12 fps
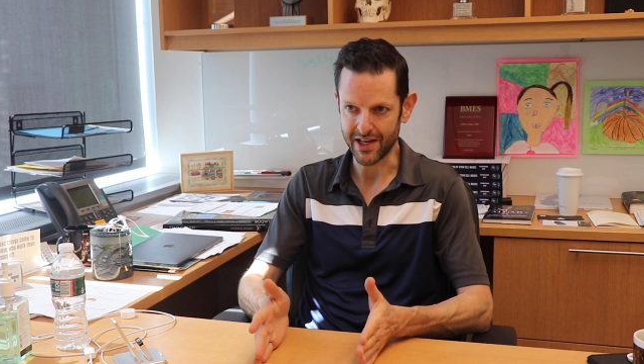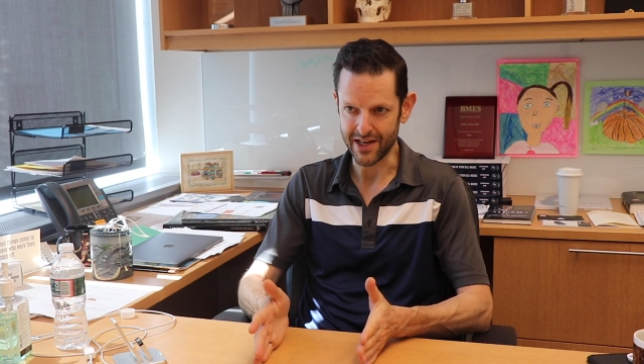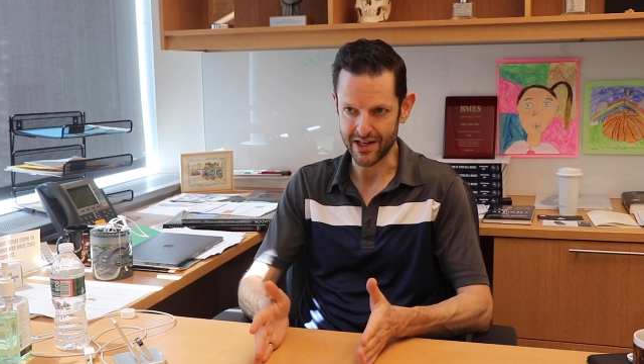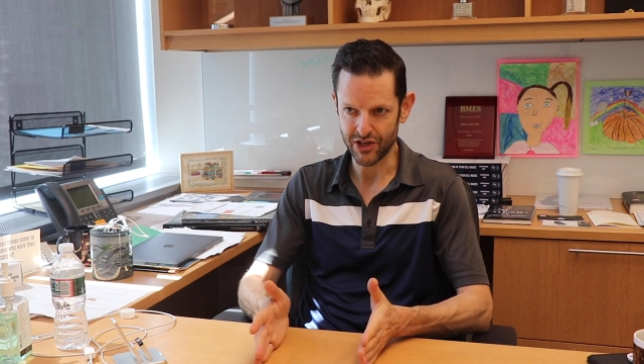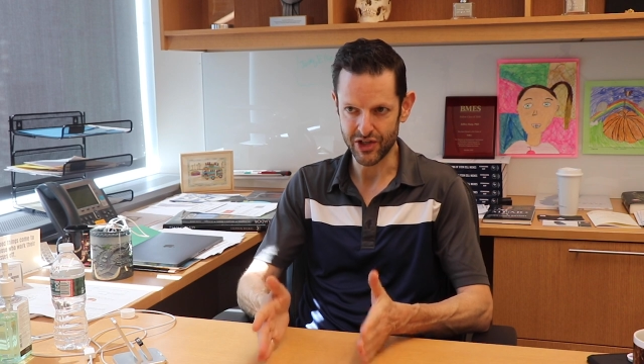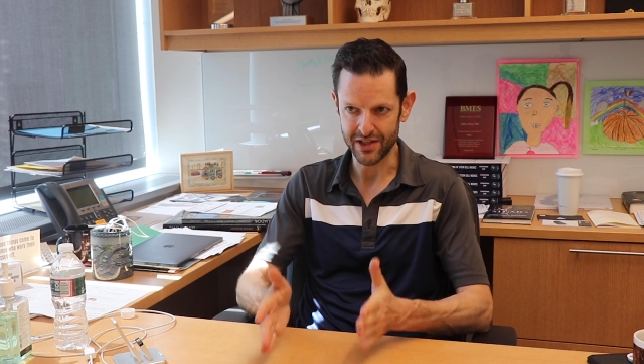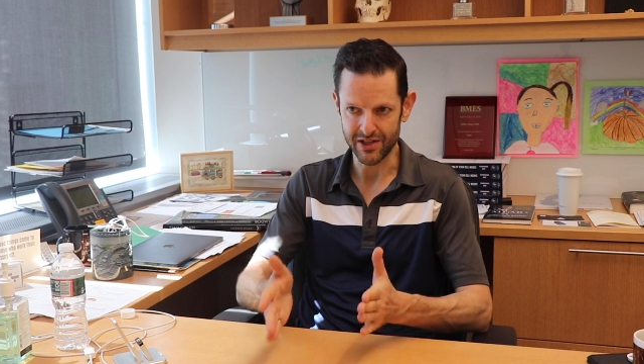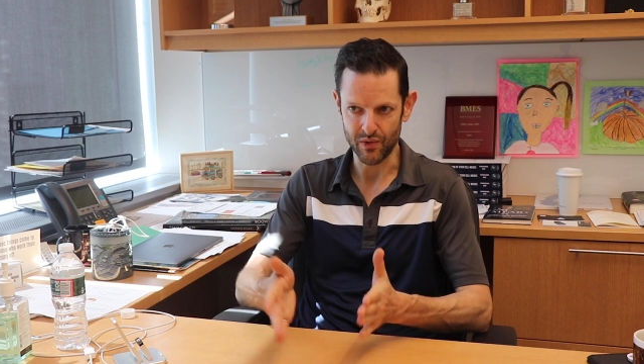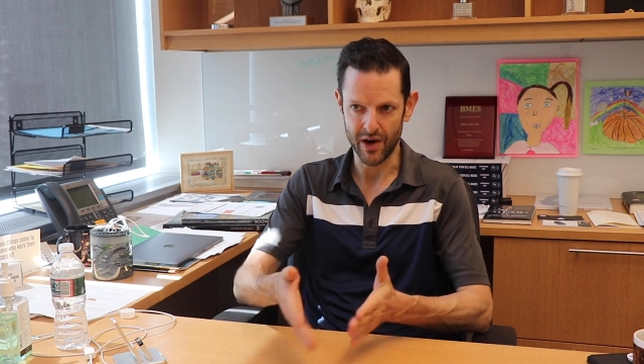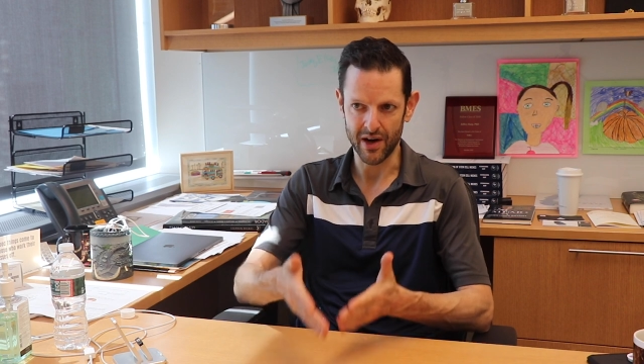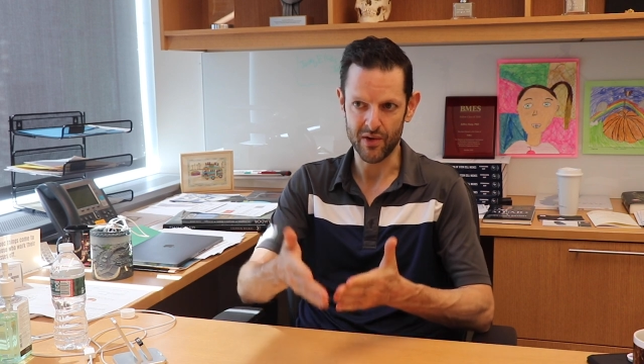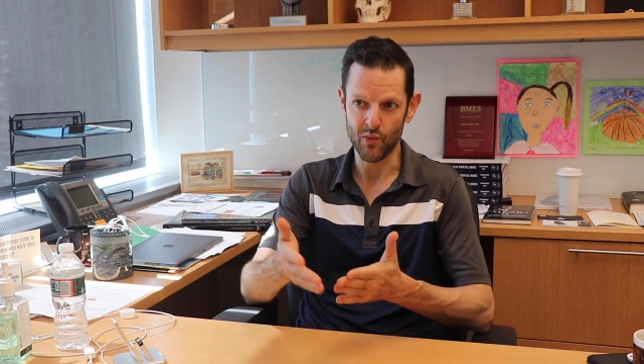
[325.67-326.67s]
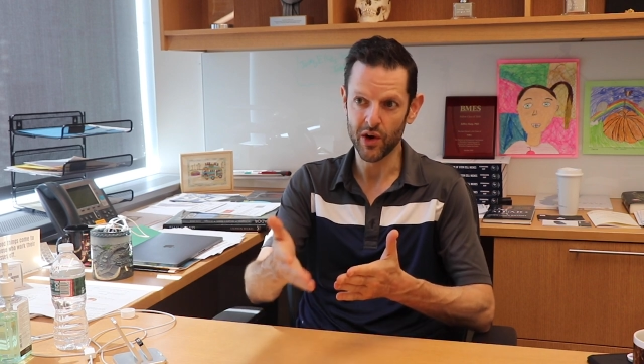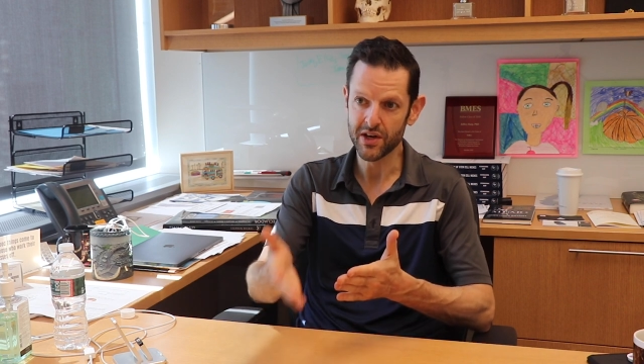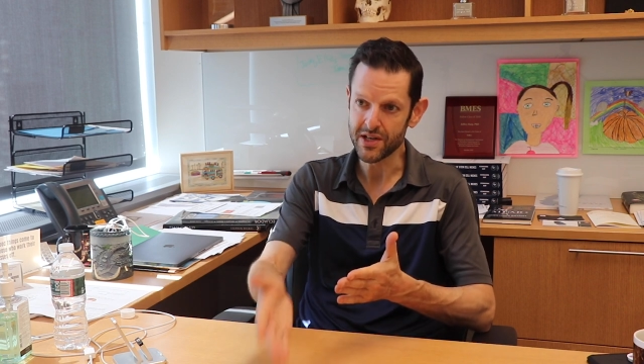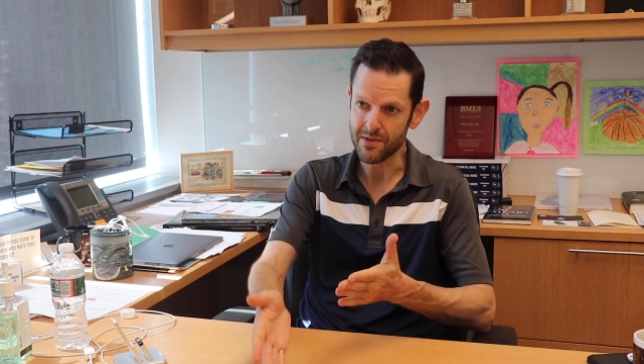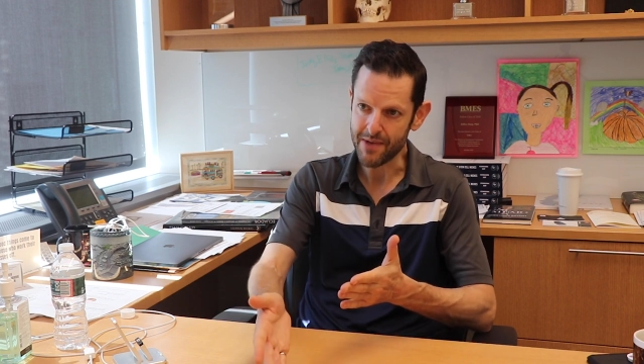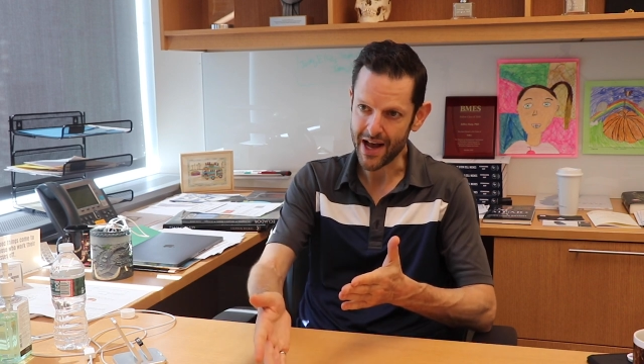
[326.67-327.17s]
conditions and where it
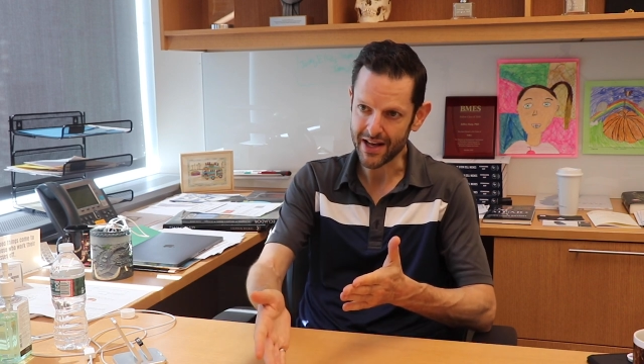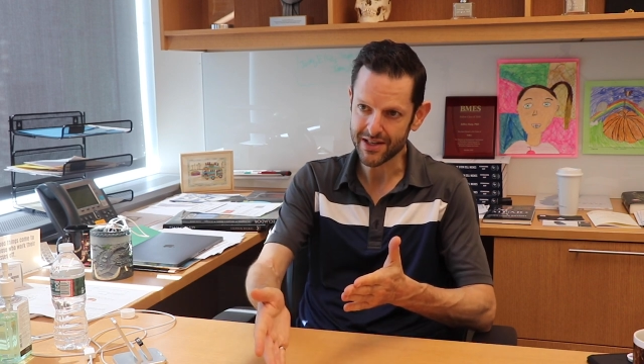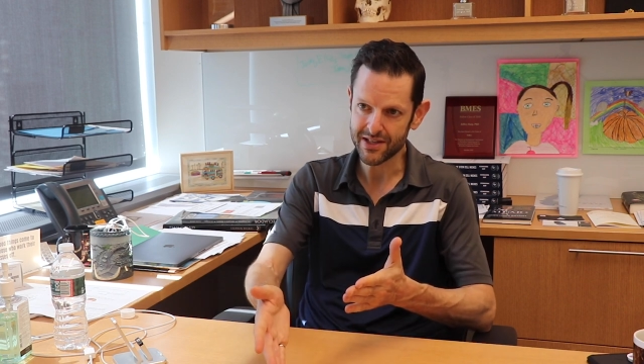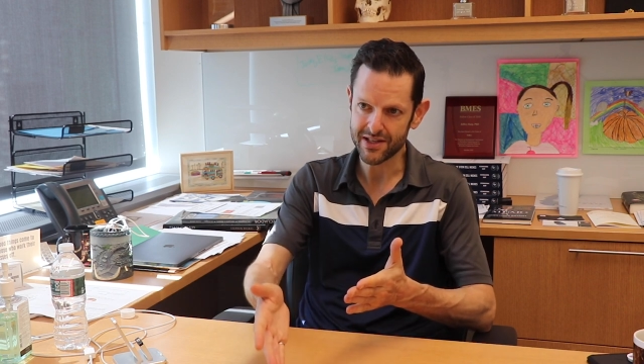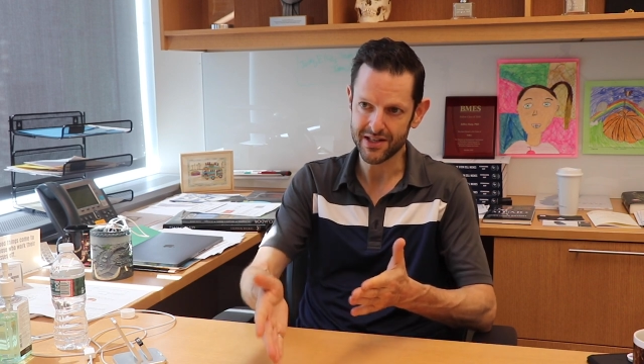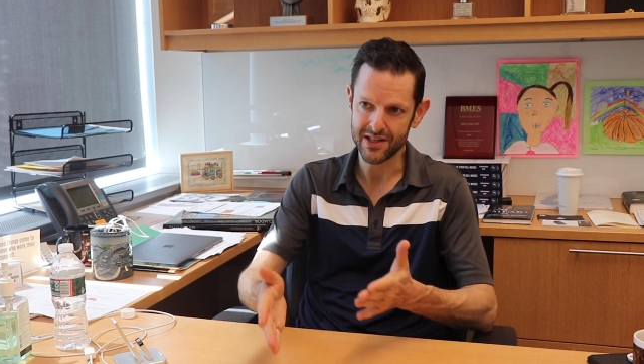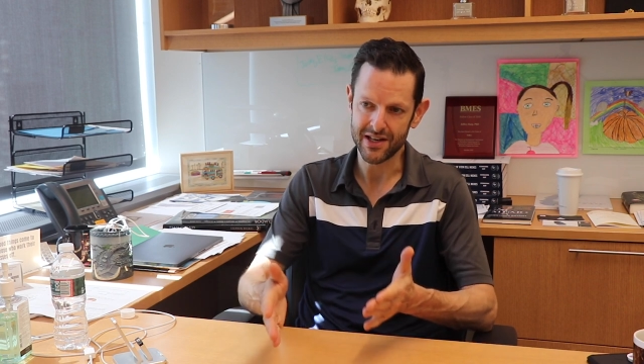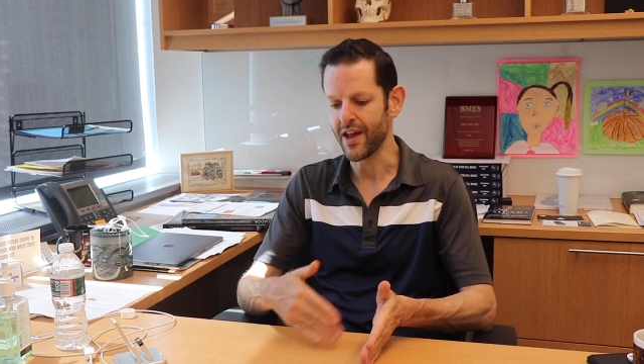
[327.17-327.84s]
worked the best.